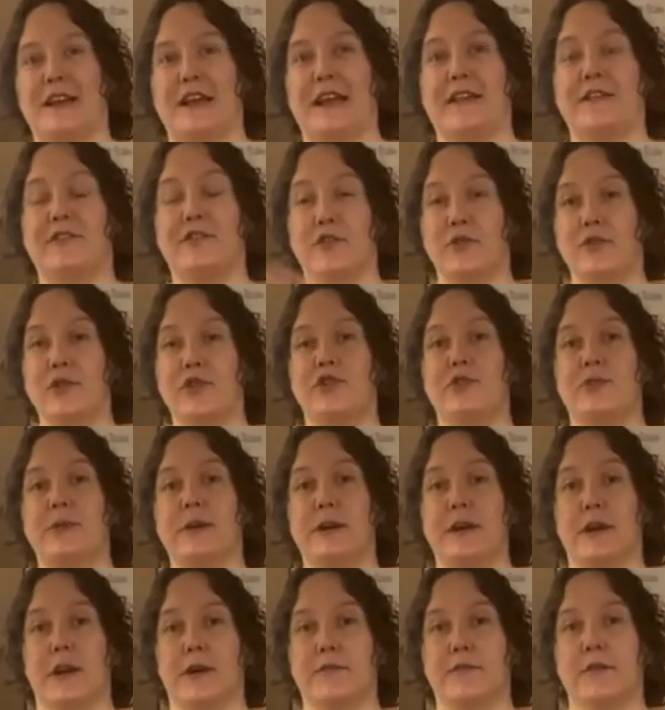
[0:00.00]
as soon as you
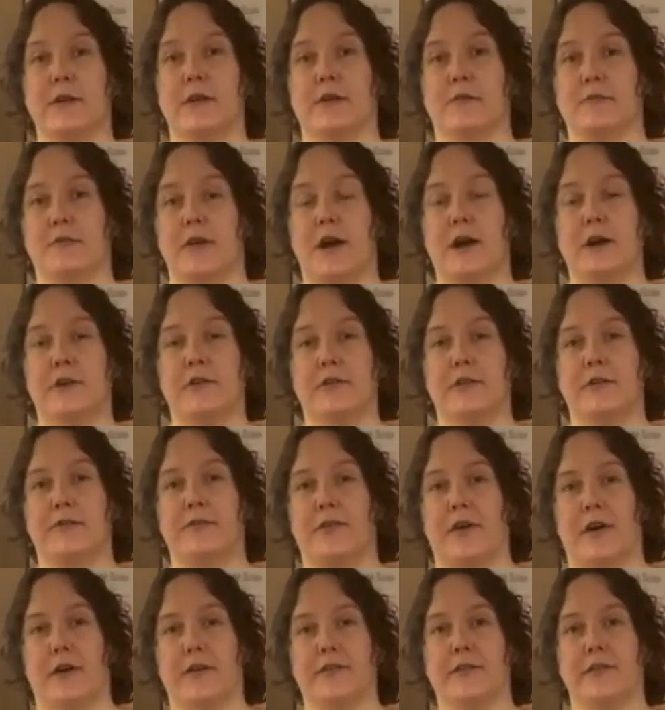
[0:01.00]
uncover a rock or a
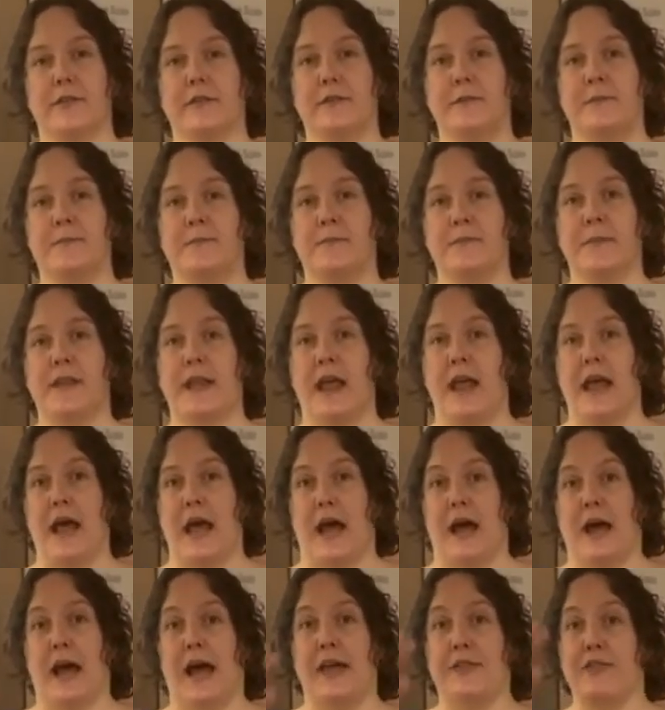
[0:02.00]
fossil
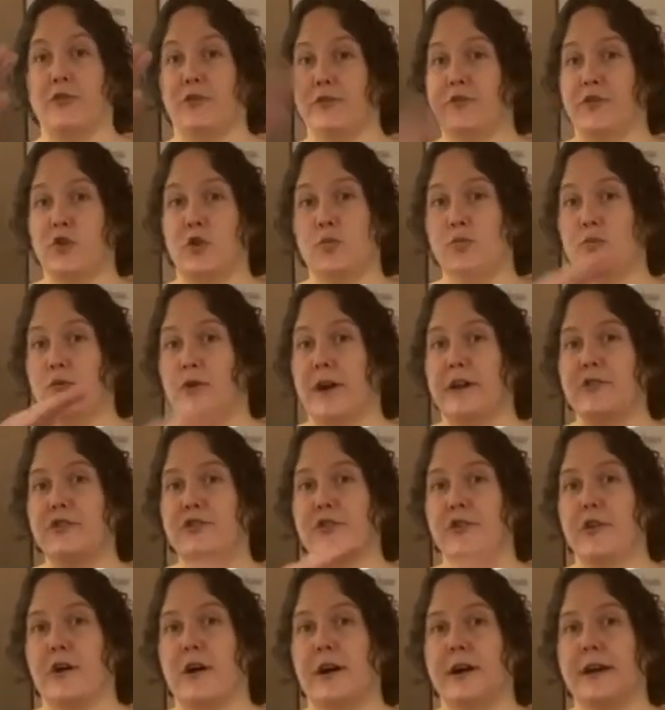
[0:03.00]
and there's no
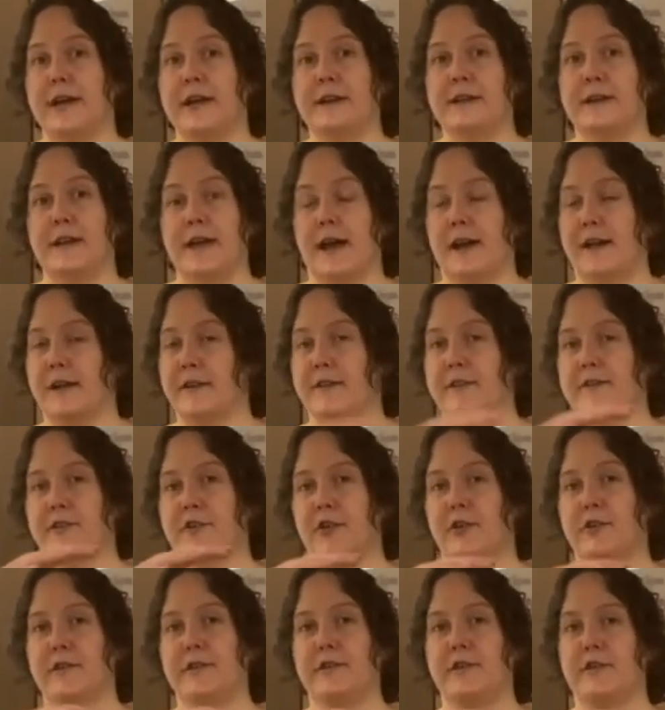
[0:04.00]
pressure on it and it
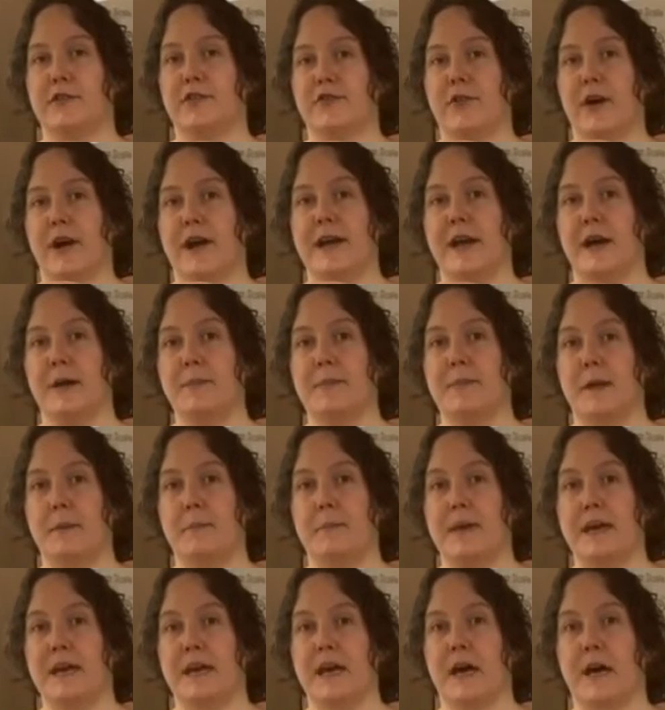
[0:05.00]
starts to dry up,
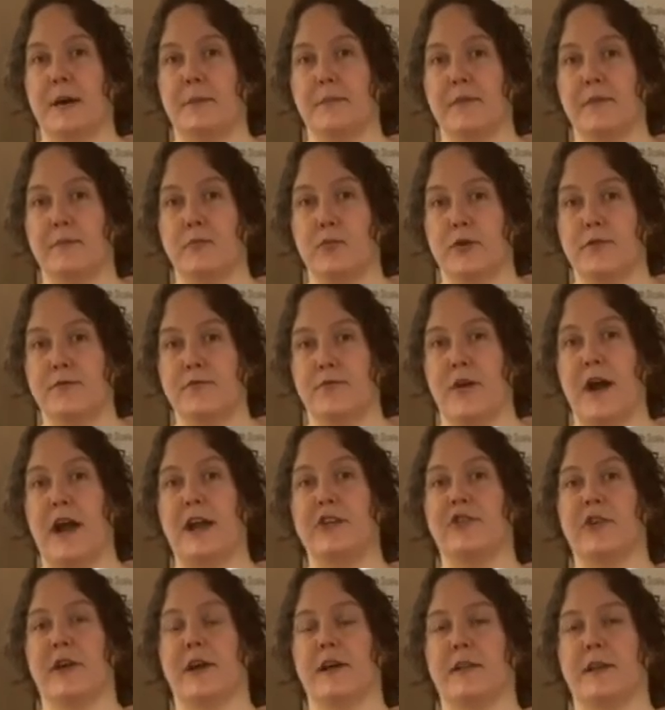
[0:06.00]
it becomes more
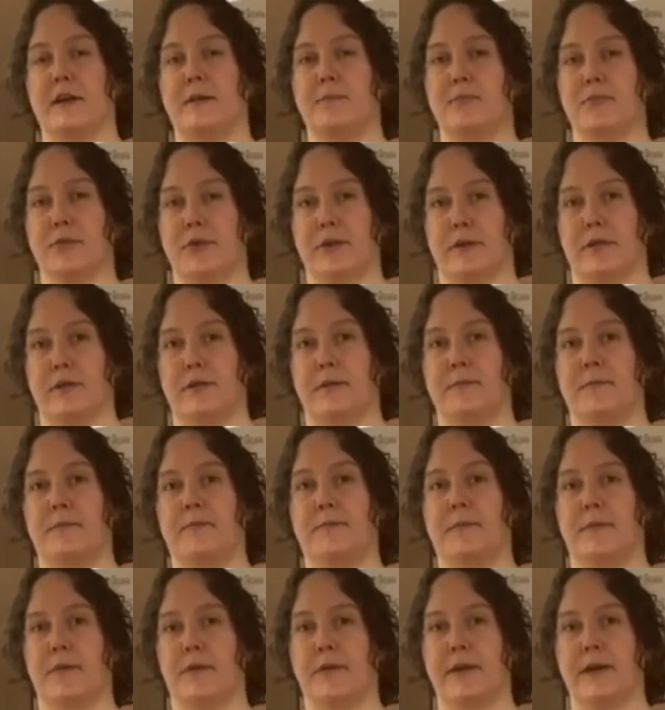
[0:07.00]
fragile and brittle.
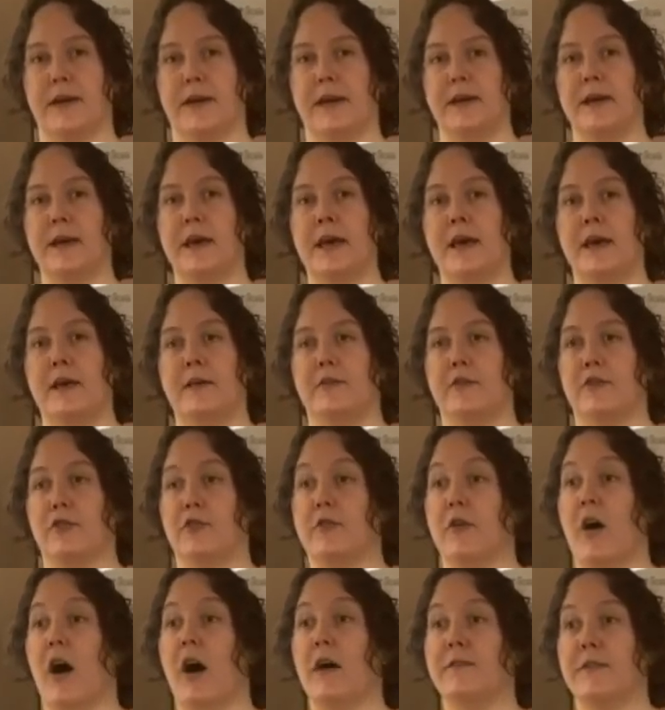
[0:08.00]
Okay, so
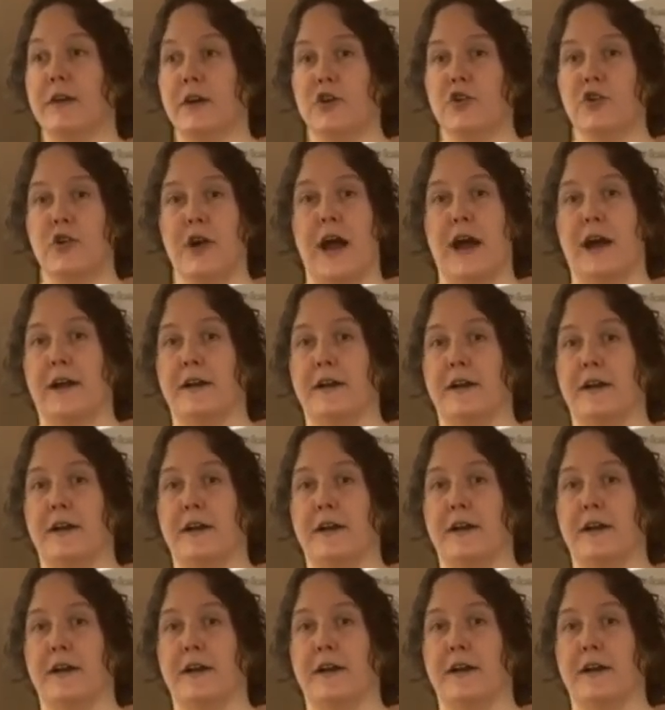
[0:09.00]
there's often cracks
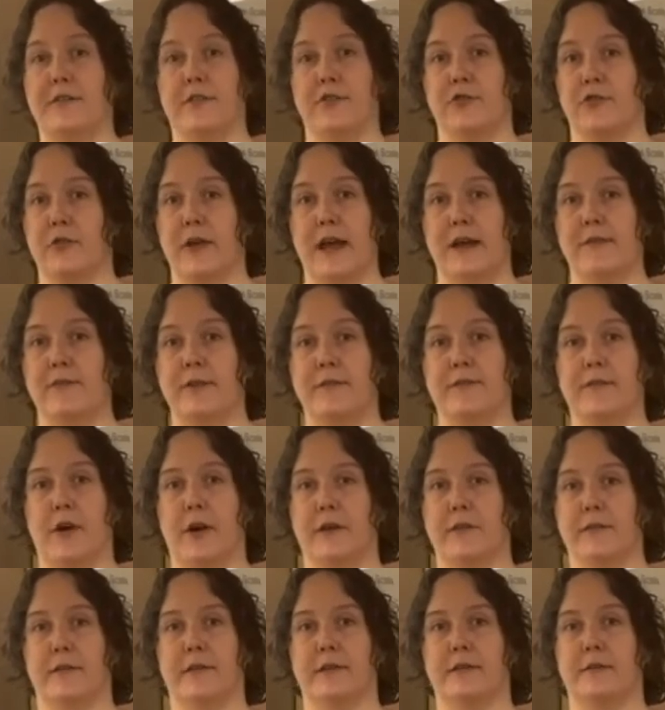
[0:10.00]
through every
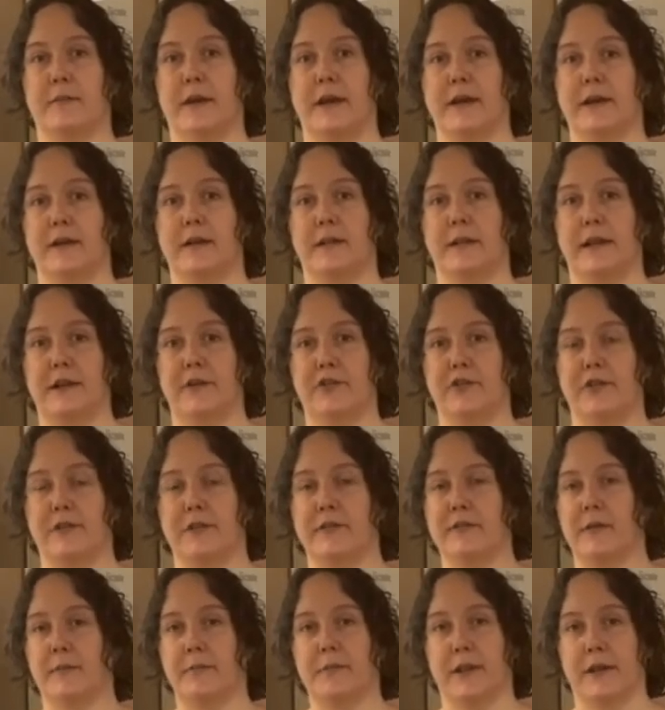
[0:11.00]
fossil in my collection
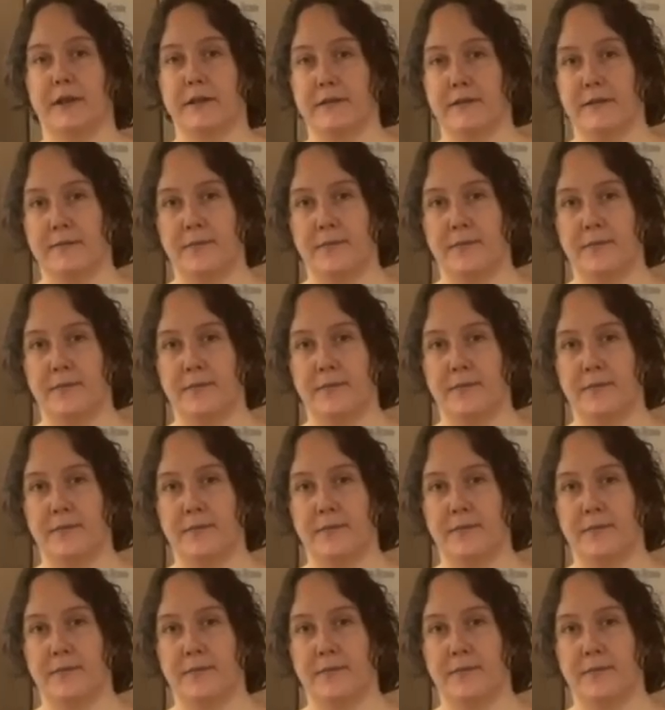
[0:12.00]
someplace.